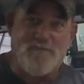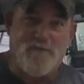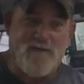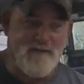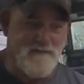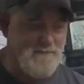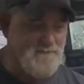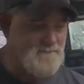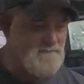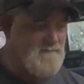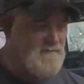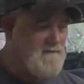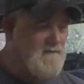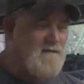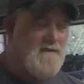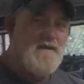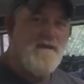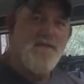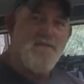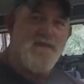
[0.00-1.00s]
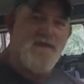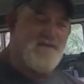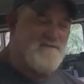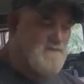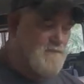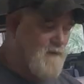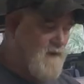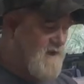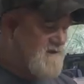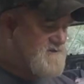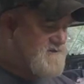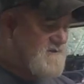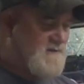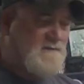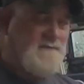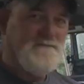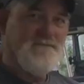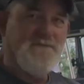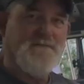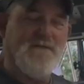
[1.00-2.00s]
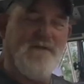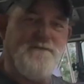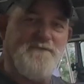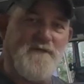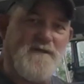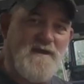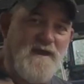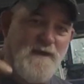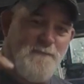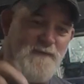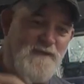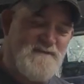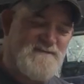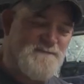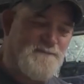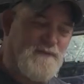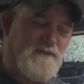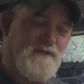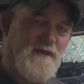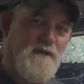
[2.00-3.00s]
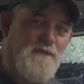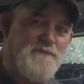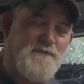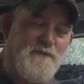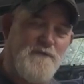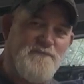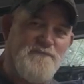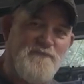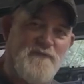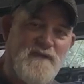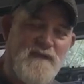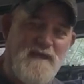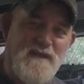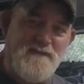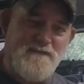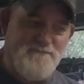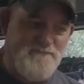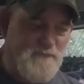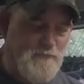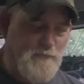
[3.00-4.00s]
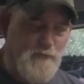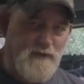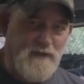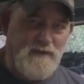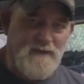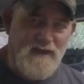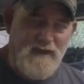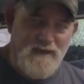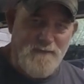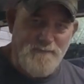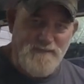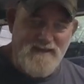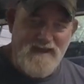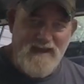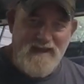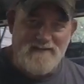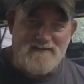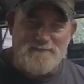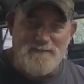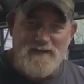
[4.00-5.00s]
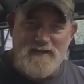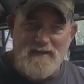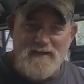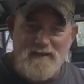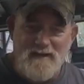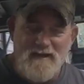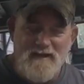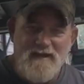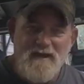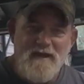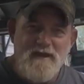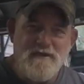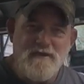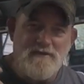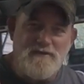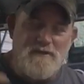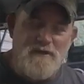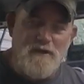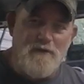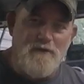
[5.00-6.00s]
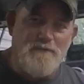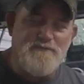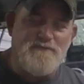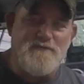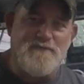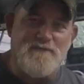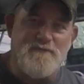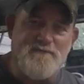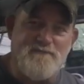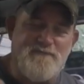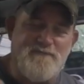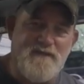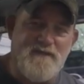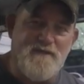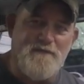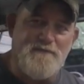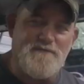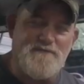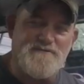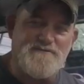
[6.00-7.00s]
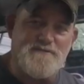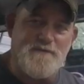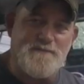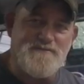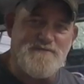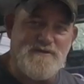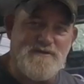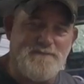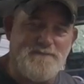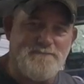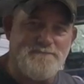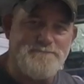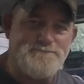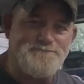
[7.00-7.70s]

for you. Thanks for watching. Leave your comments below. Don't forget, if you want to contact me, go to the video description,